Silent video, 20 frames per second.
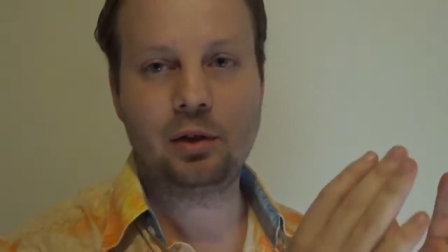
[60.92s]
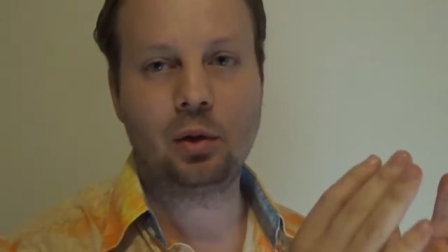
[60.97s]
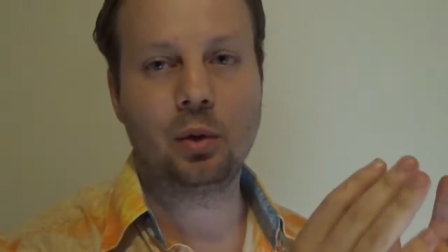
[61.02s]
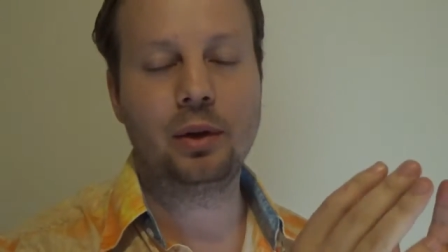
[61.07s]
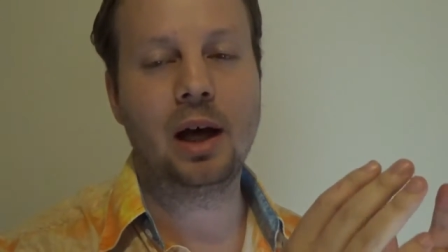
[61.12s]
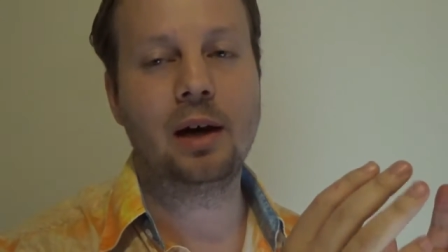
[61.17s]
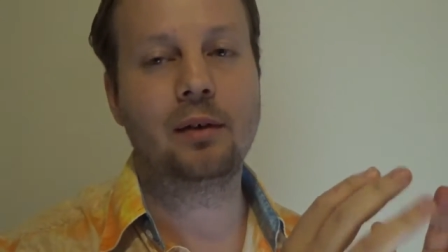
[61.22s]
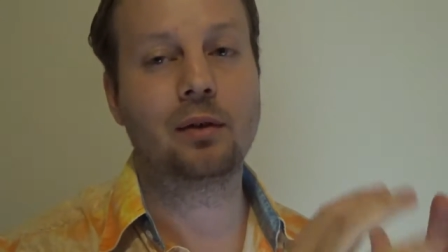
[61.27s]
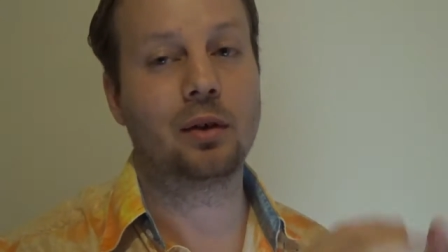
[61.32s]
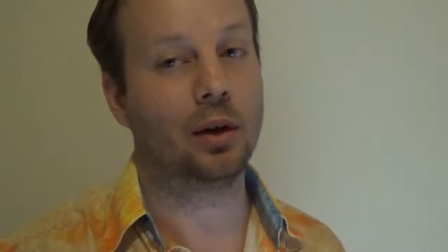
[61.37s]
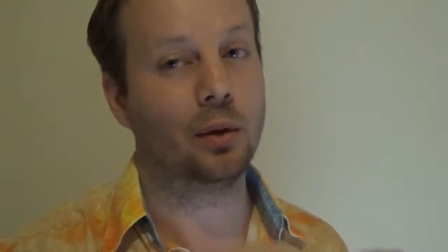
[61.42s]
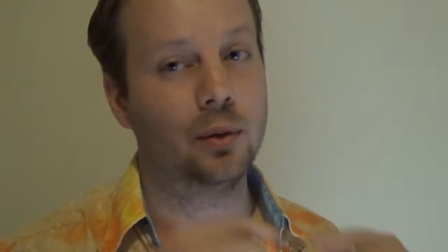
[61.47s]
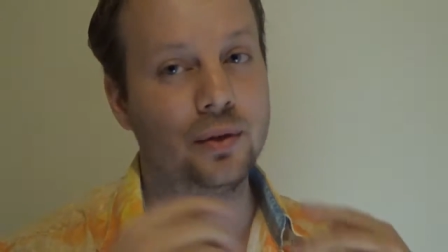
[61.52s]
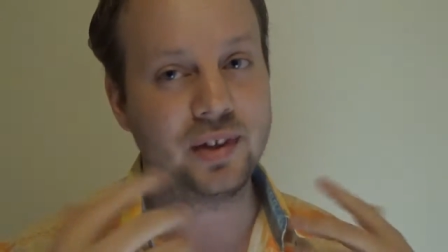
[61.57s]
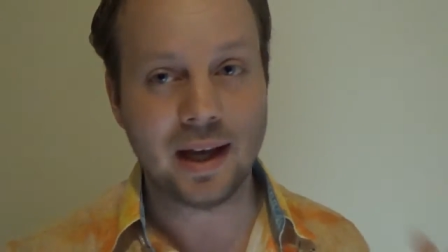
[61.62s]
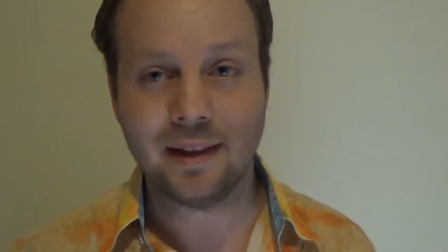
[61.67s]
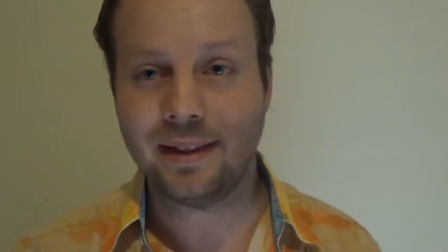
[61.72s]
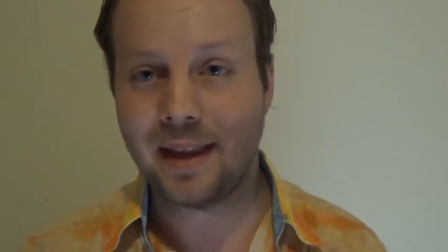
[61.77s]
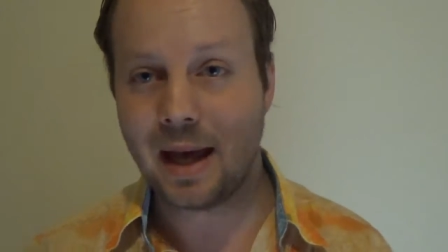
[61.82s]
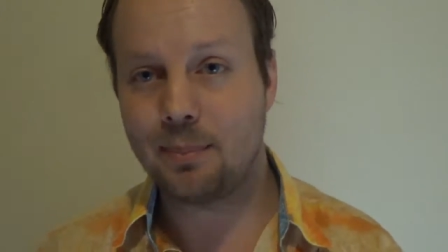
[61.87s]
to another, and it
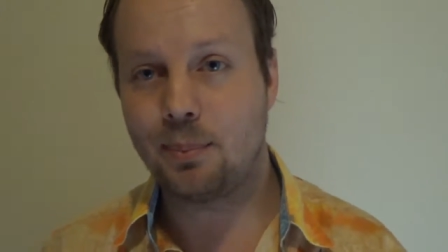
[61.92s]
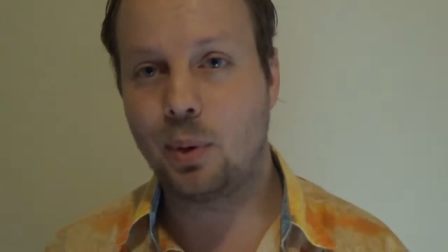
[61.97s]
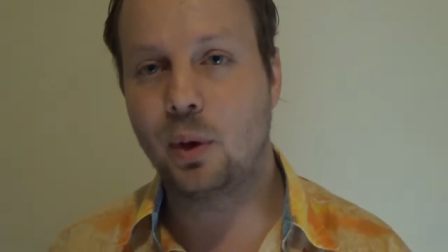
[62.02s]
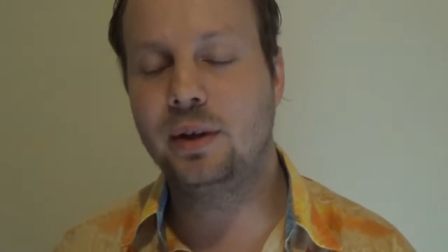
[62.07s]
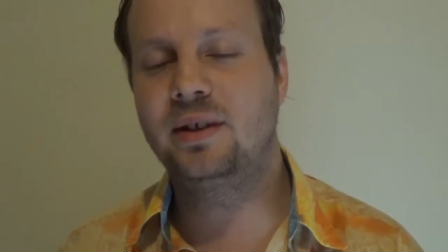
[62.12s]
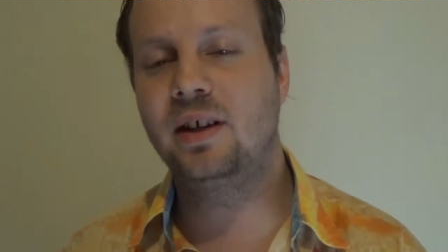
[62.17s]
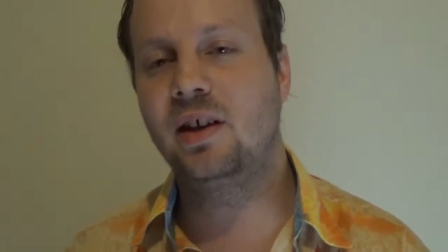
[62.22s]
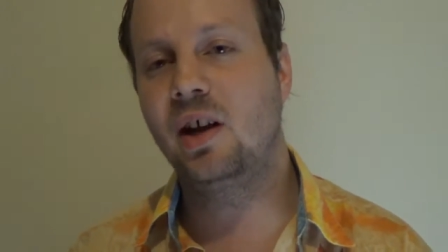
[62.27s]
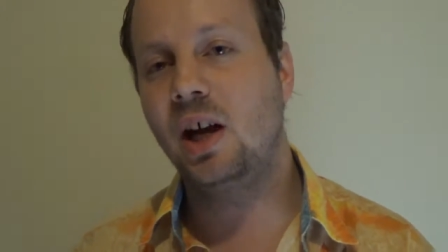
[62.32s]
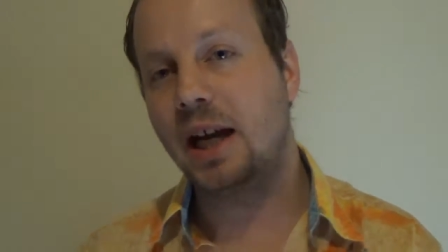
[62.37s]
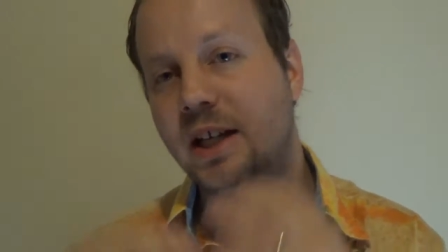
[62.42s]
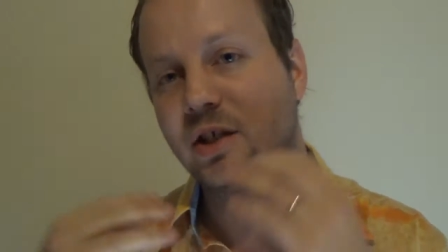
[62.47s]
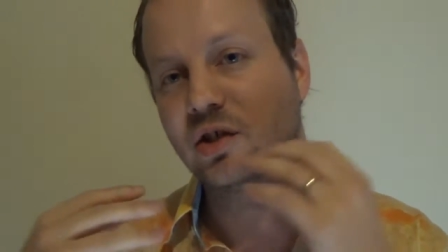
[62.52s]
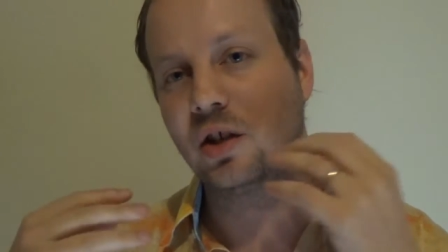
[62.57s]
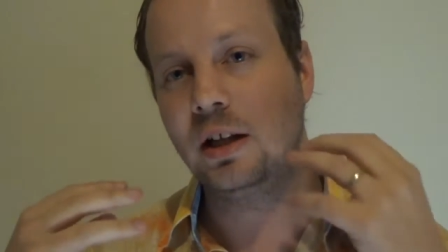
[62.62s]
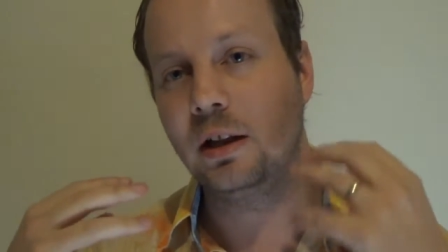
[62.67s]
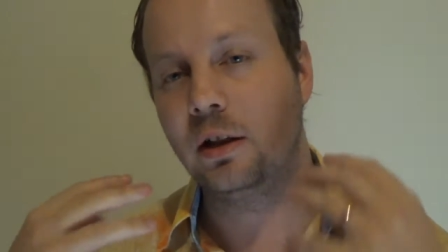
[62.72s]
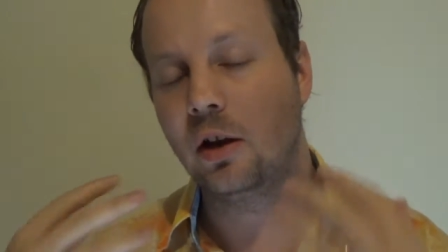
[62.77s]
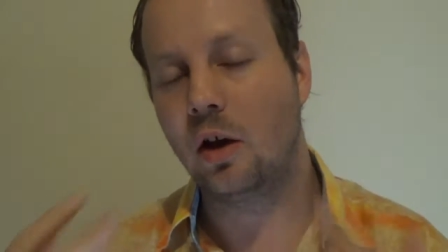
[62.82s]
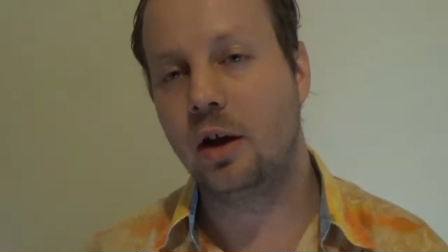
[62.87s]
was at that point that I
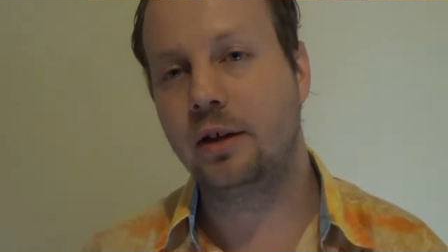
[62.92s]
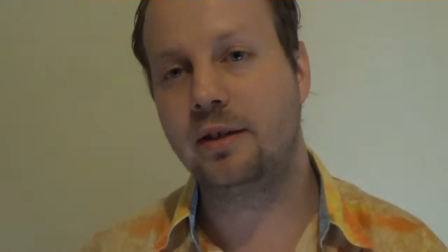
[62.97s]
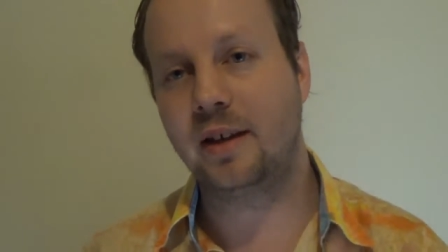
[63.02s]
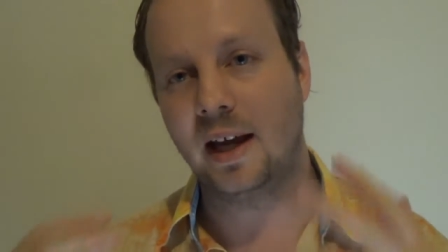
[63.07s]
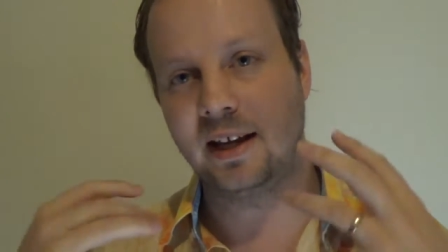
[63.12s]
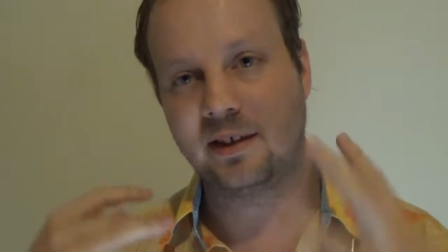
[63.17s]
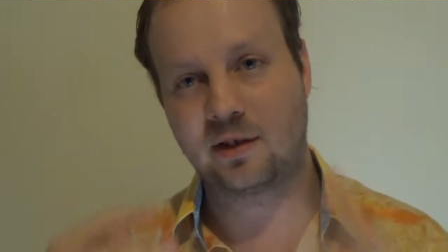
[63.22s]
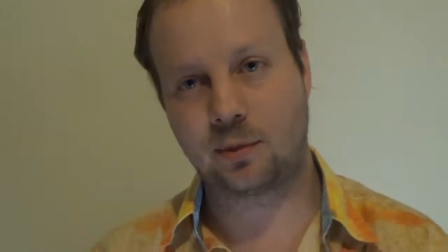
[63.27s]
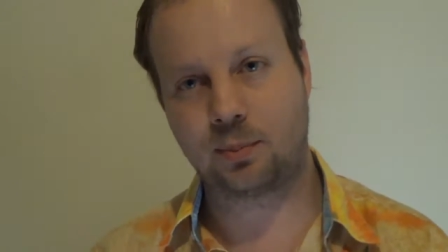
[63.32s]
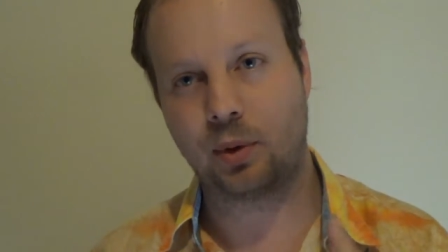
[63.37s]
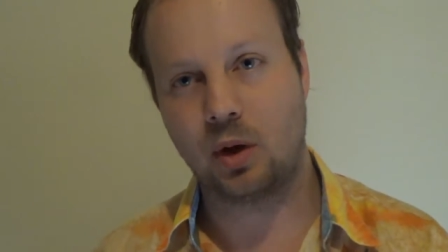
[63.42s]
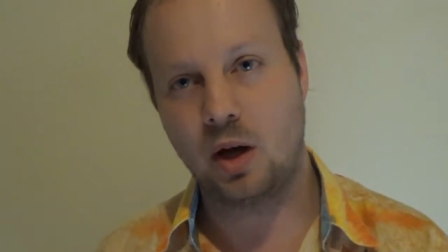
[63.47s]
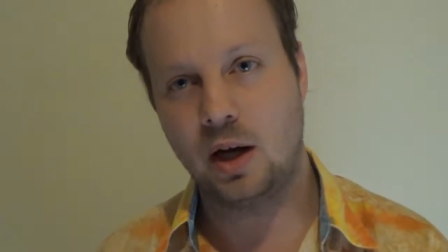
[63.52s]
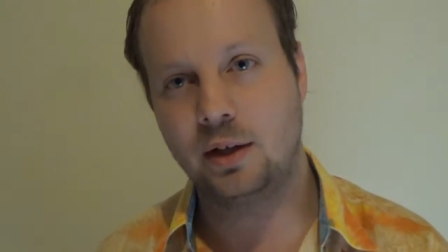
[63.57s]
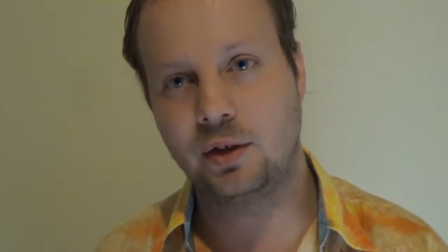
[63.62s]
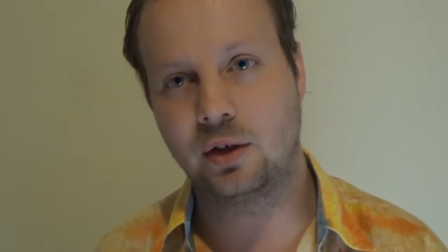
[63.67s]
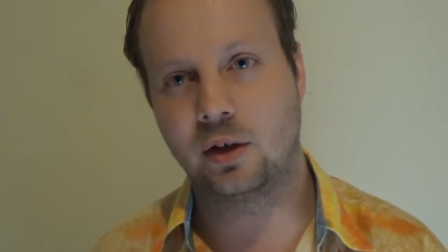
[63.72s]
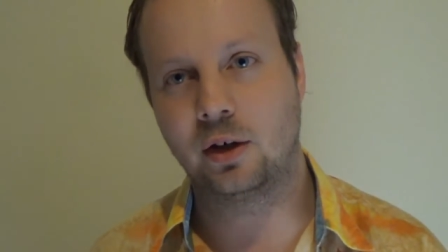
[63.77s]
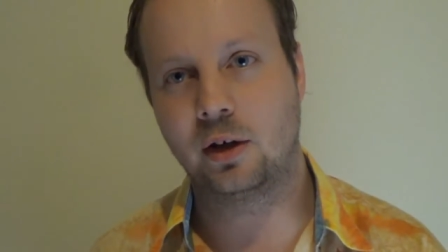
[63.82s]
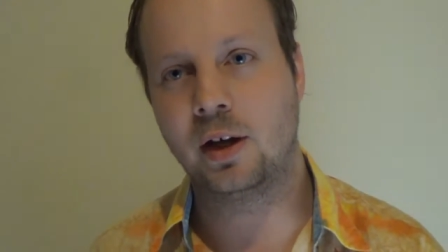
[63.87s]
actually learned
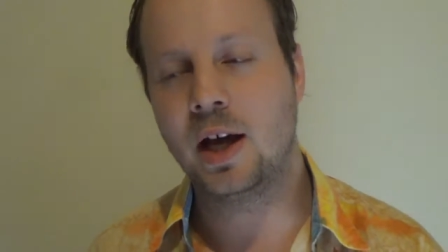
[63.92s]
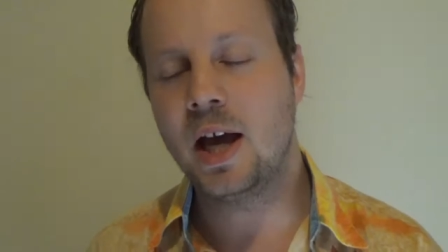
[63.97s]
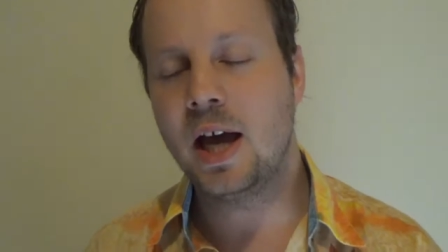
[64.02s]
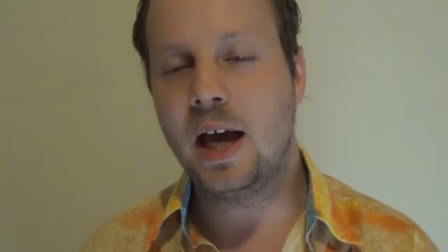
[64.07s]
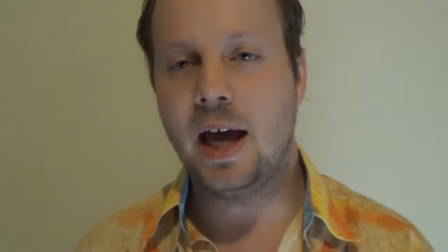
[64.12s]
Esperanto,